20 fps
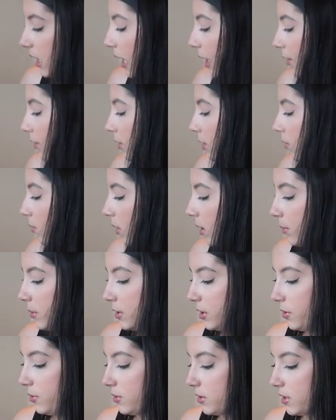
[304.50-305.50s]
I don't know what
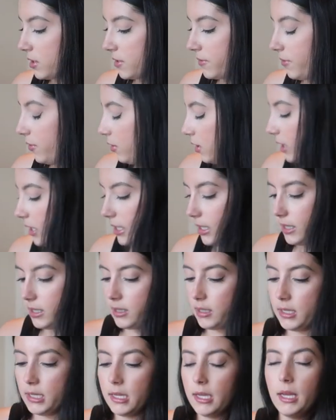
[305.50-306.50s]
we'll use this for
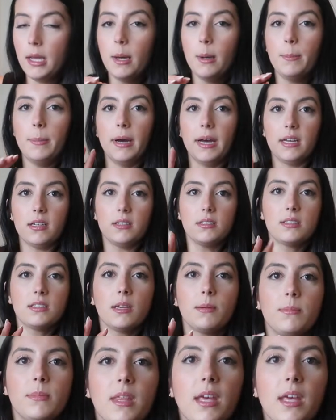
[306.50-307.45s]
but same